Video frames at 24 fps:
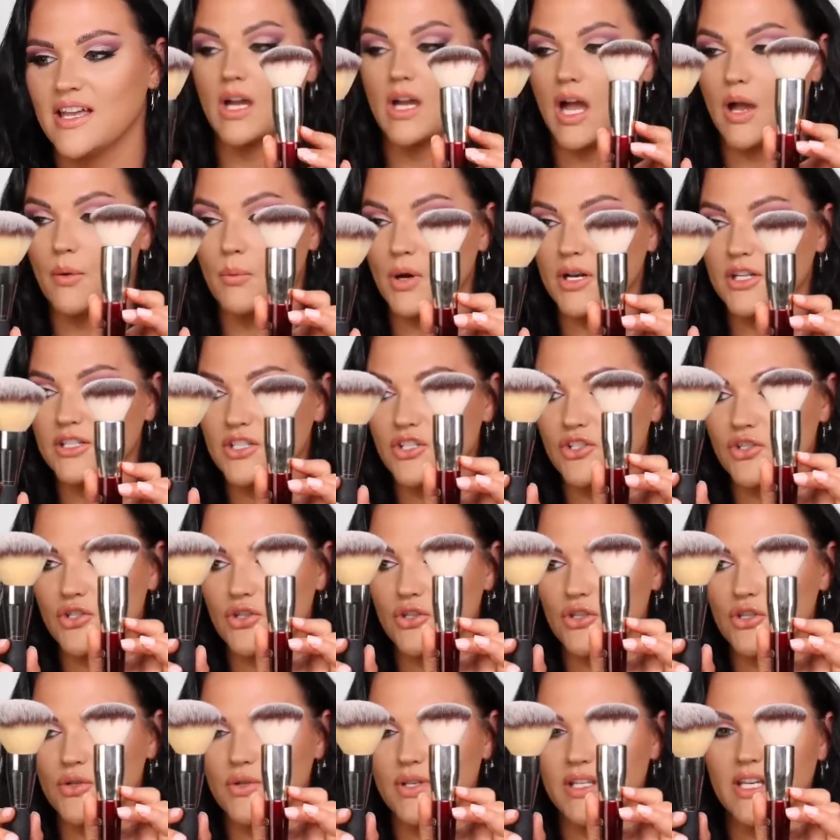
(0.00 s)
I wanted to show
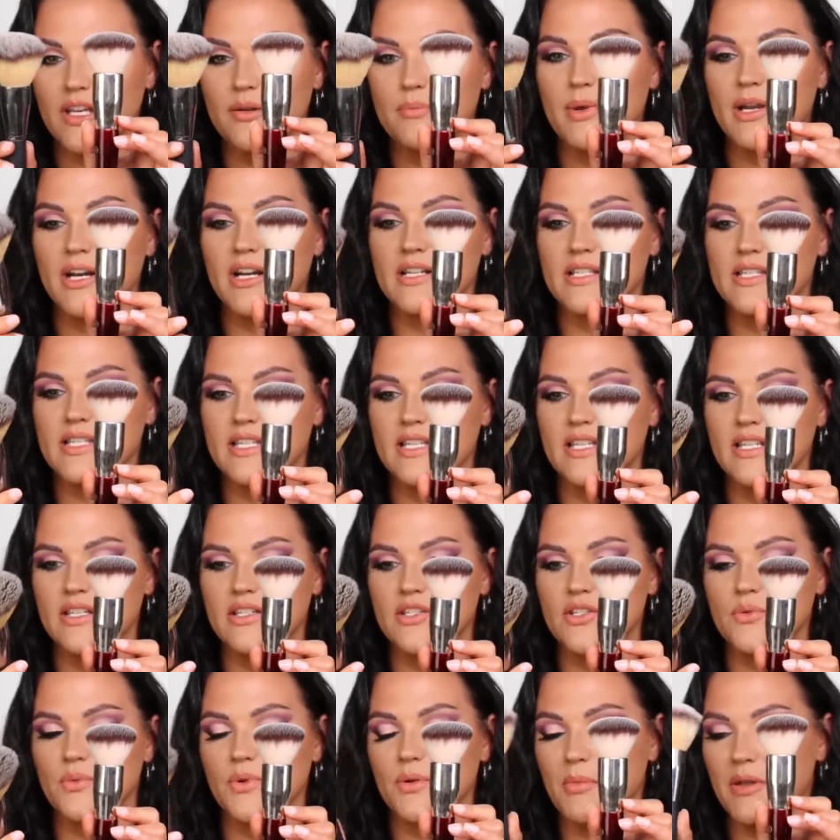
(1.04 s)
you in comparison
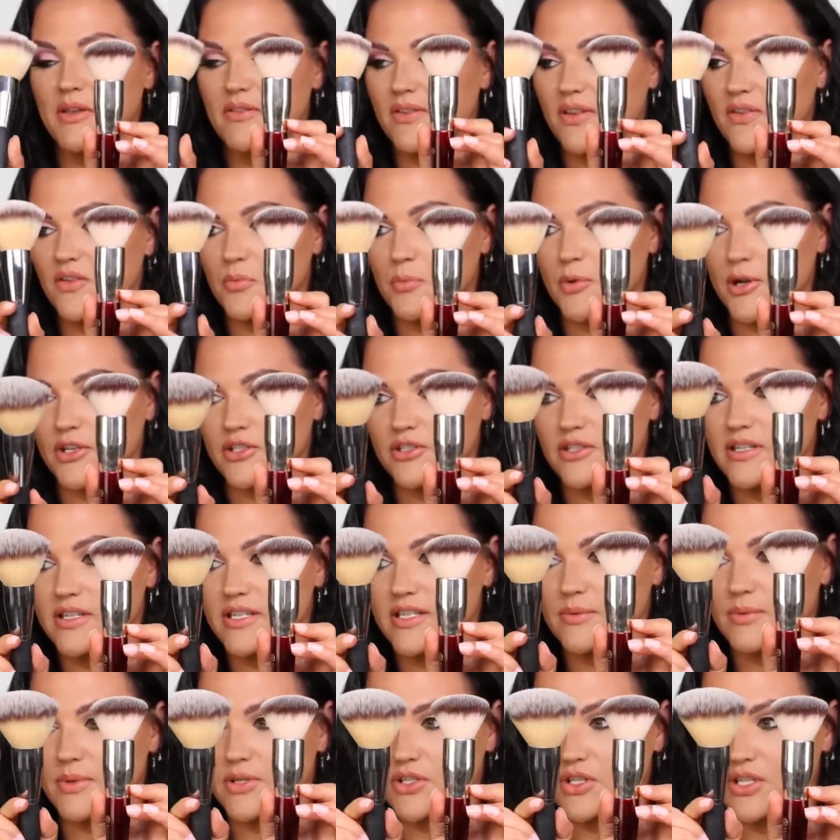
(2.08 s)
to one of my favorite
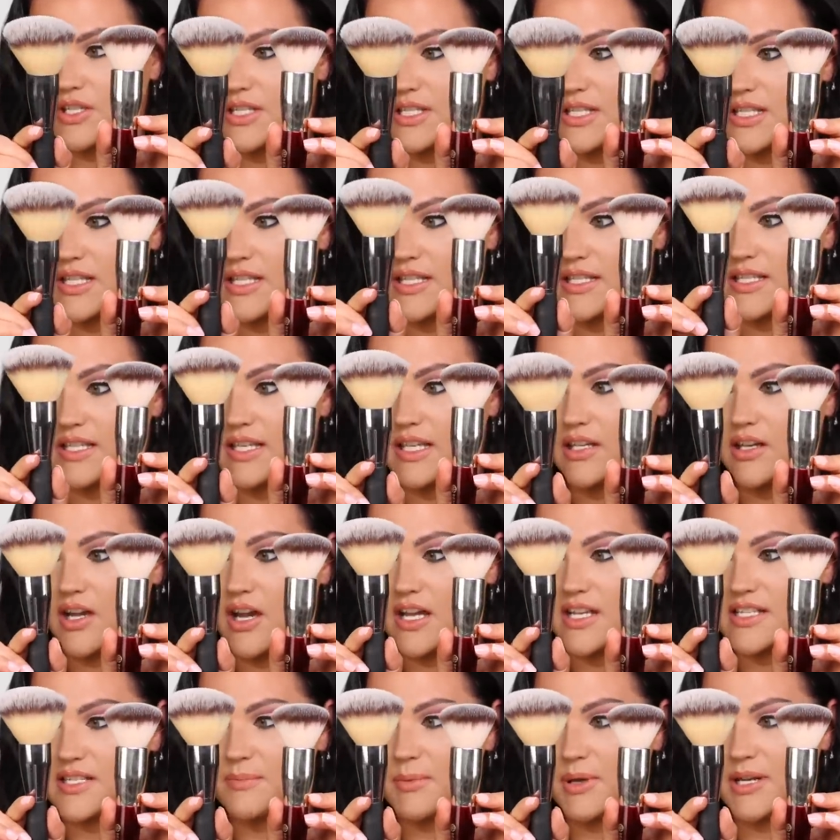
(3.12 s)
brushes, which is this It
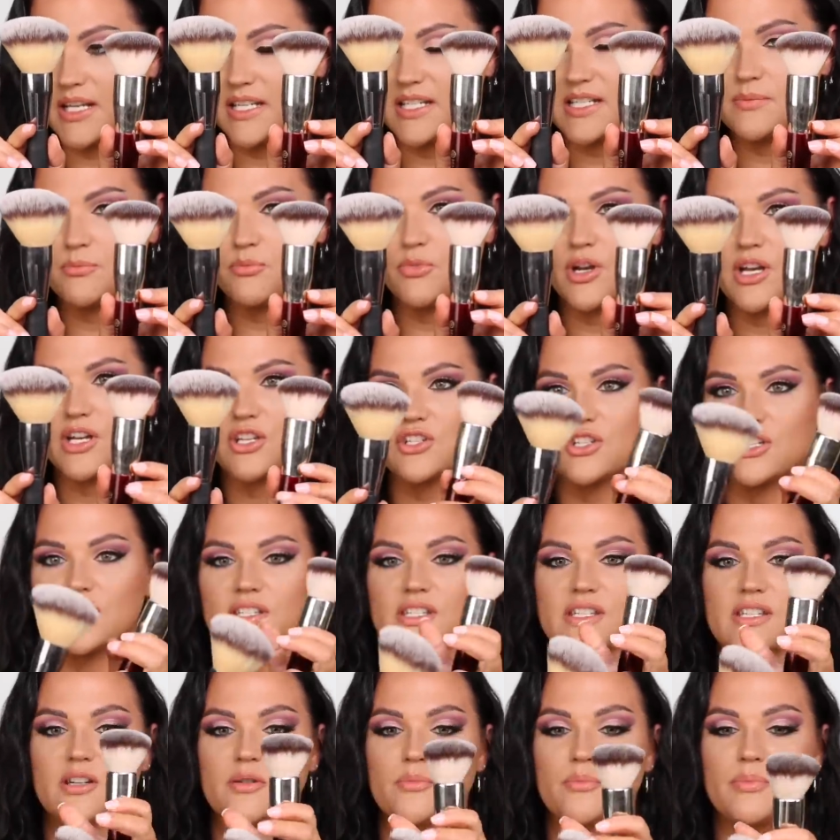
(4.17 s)
Cosmetics brush.
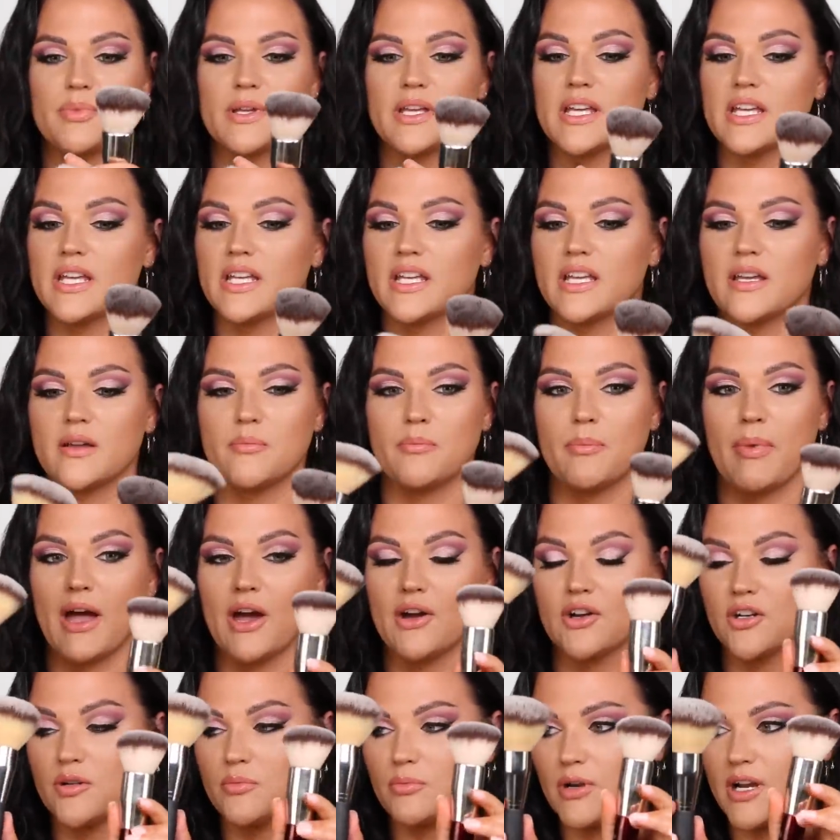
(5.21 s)
It's their big
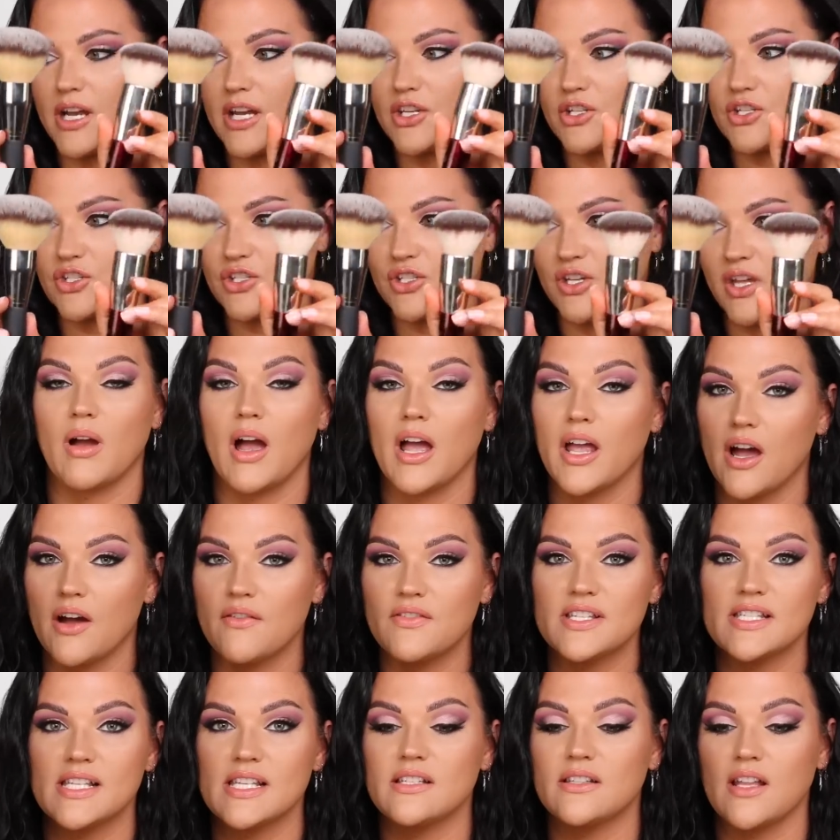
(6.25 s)
powder brush. I
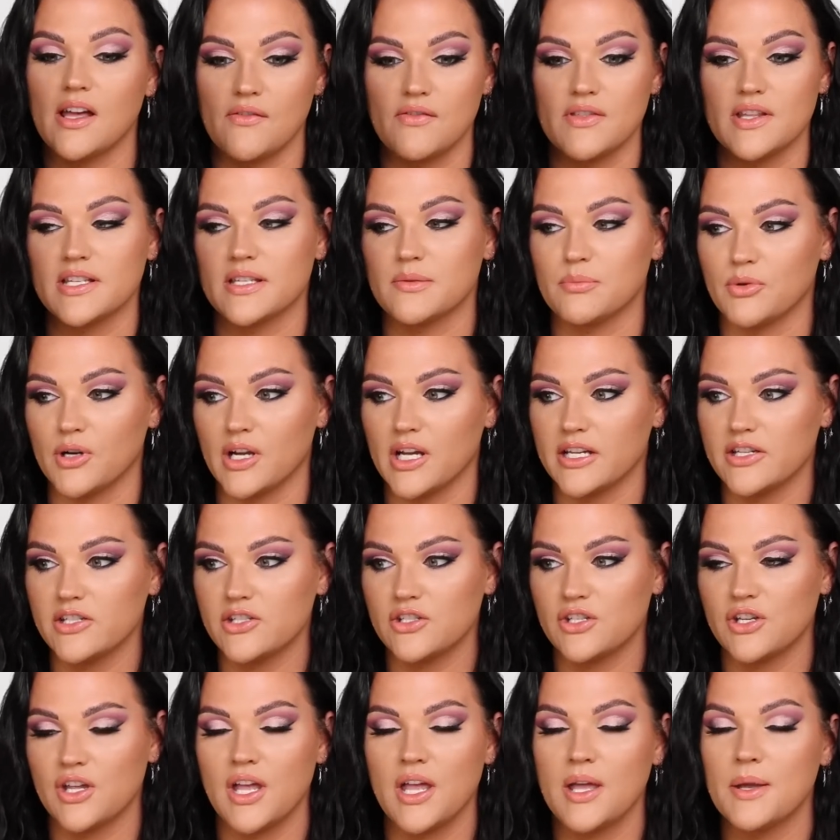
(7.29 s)
obviously love this
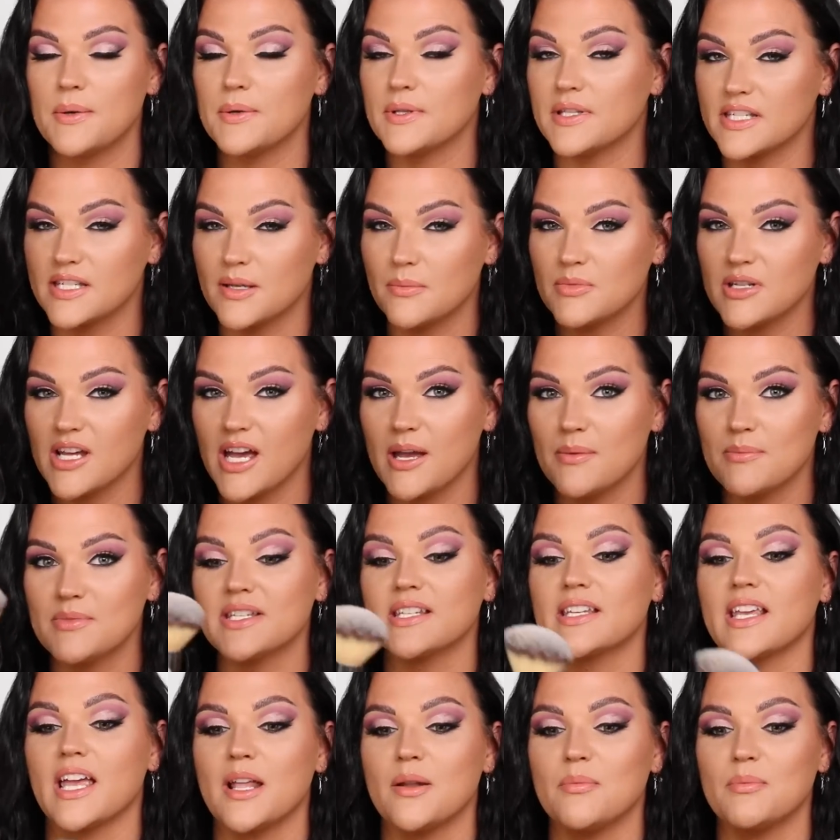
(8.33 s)
brush, but sometimes
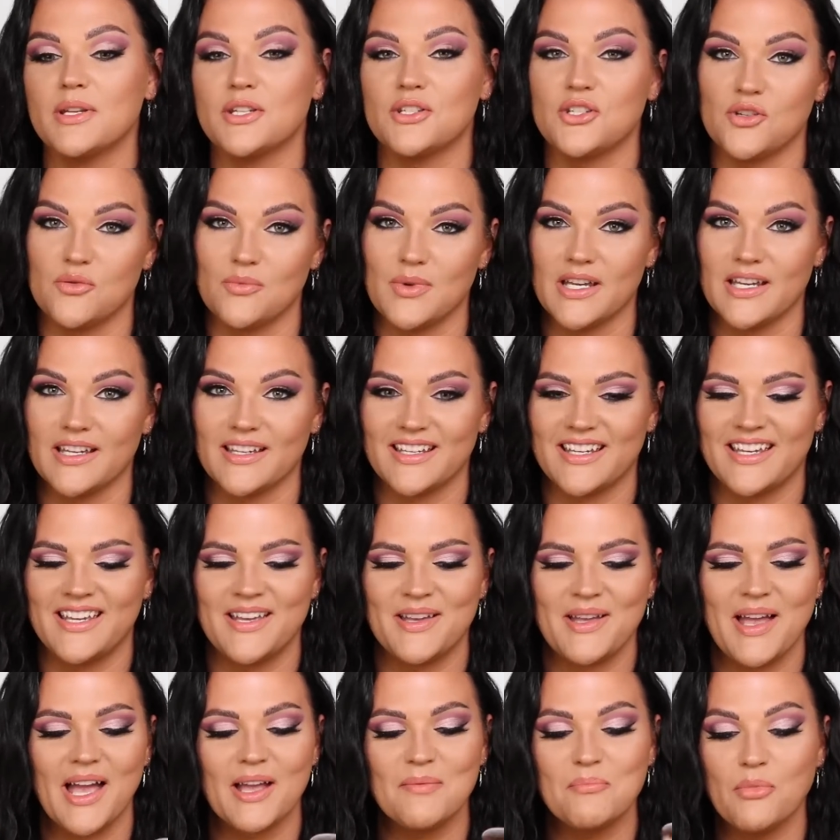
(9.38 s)
it can be too big.
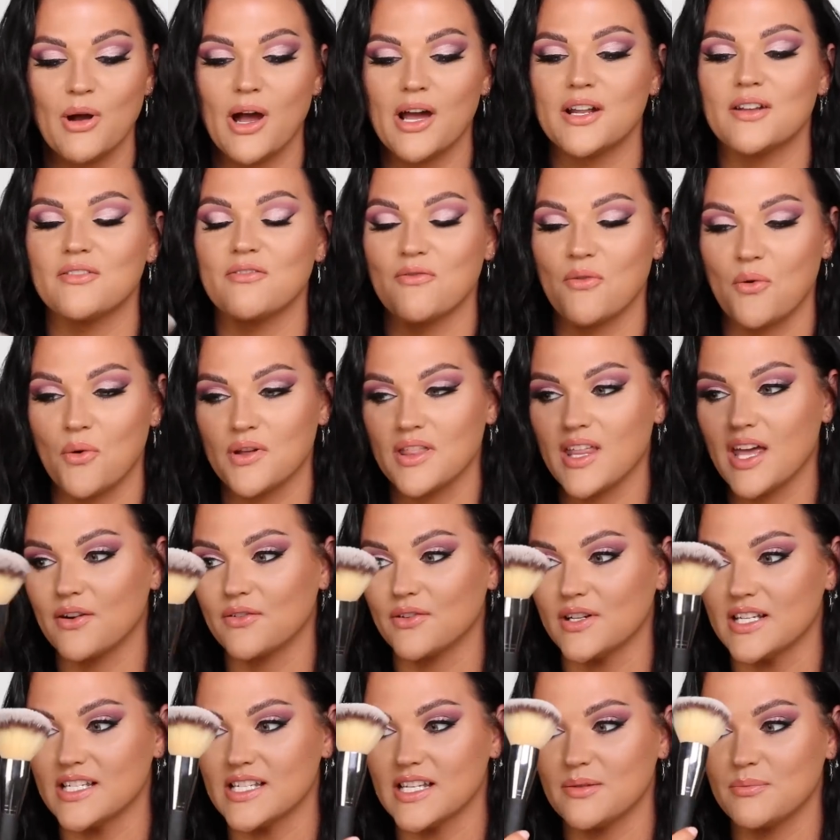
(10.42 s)
I bought it for that
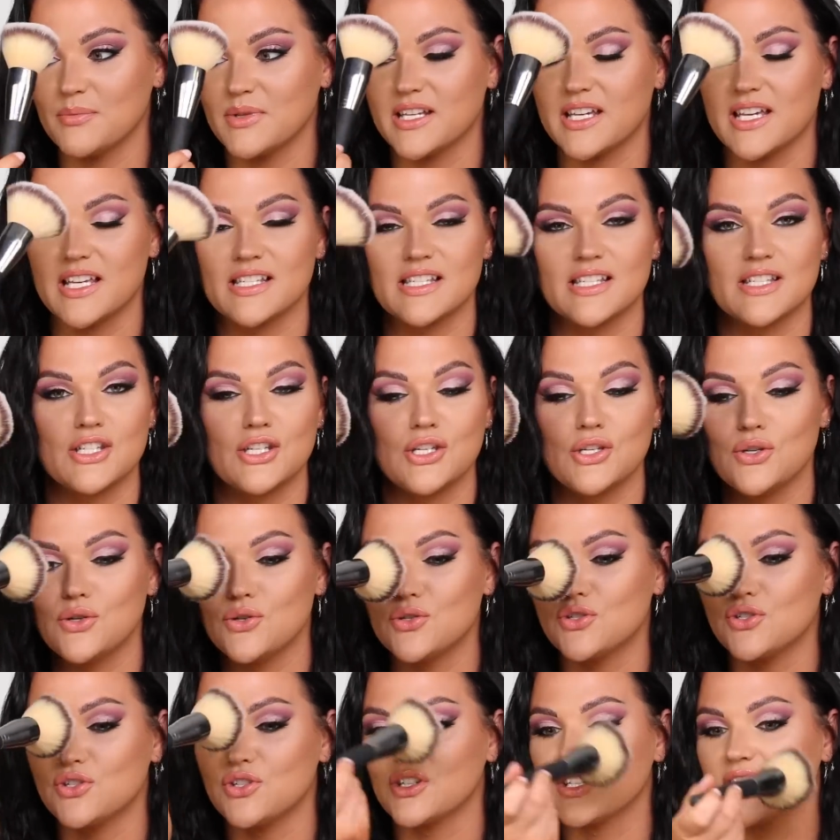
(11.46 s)
reason because it's
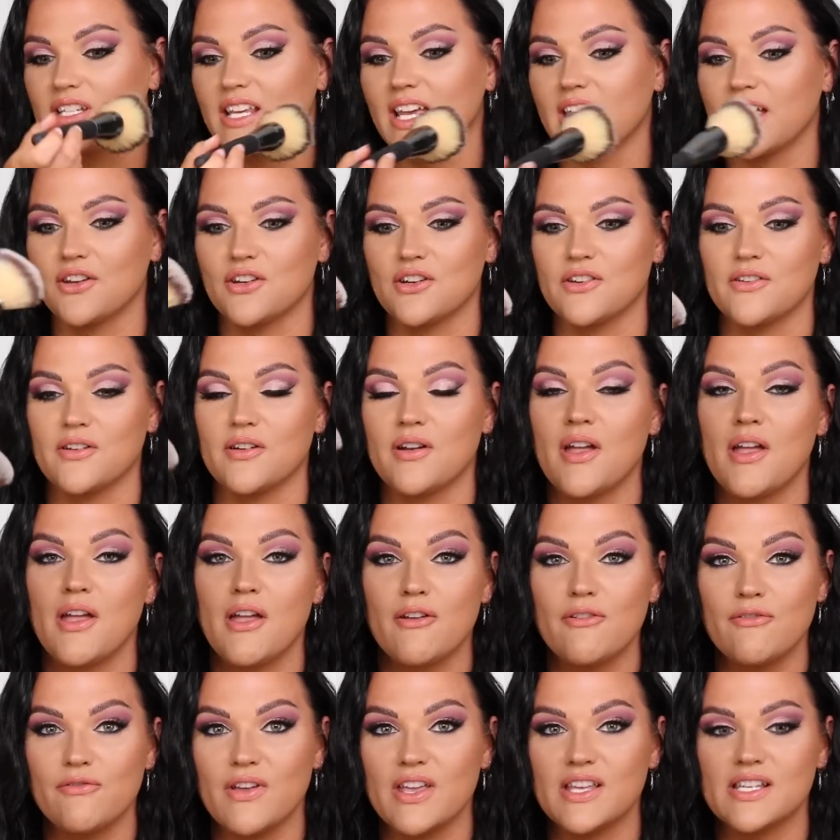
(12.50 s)
huge and you can get your
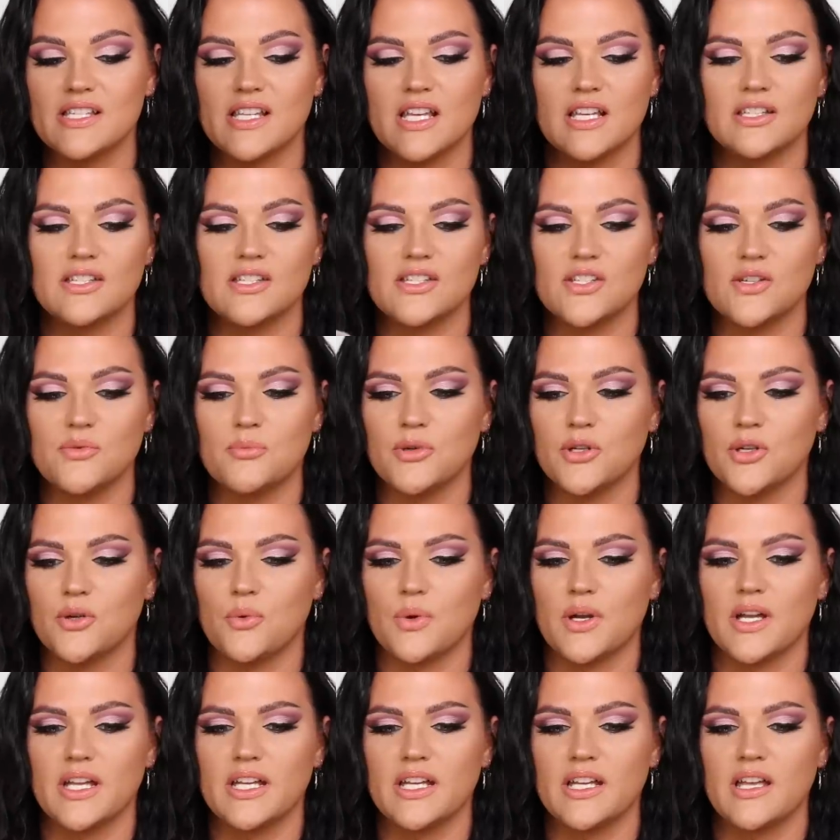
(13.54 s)
face done super
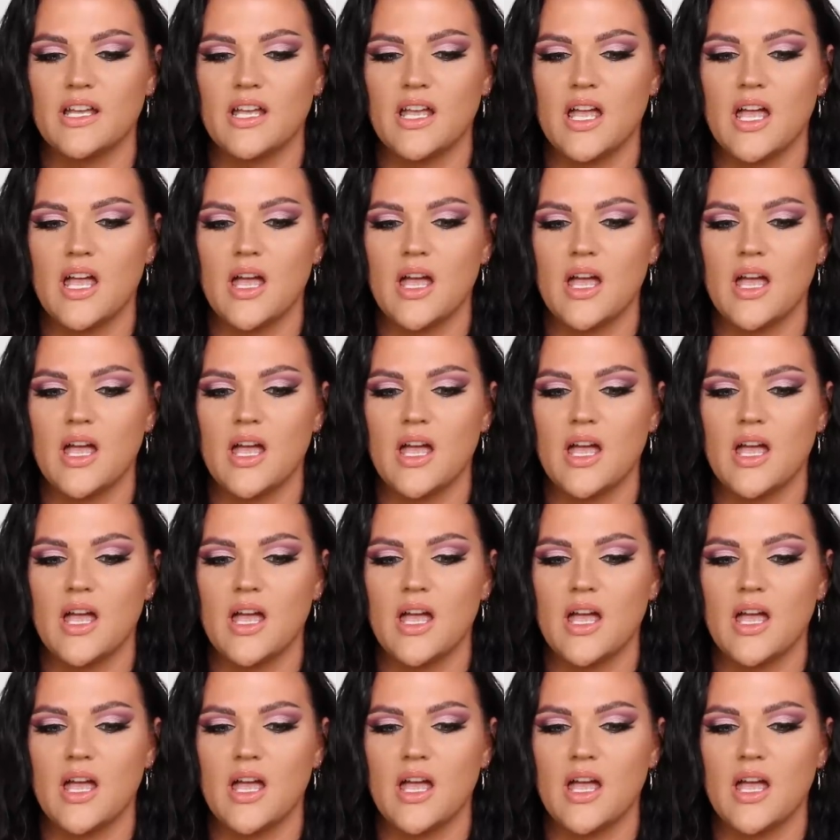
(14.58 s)
quick.